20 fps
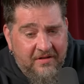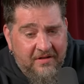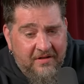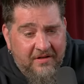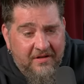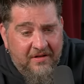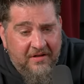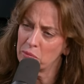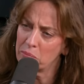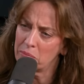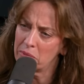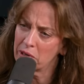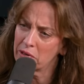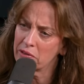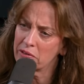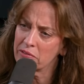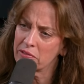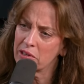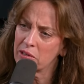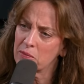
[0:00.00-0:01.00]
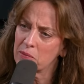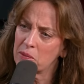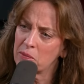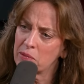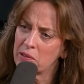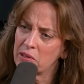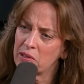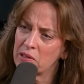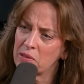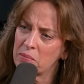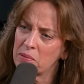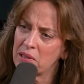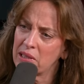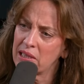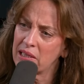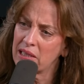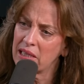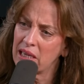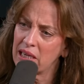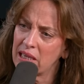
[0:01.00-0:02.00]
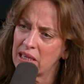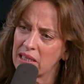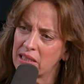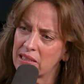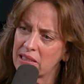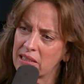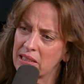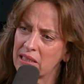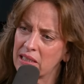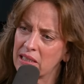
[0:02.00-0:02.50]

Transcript: Were you a murderer? What were you gonna play in that?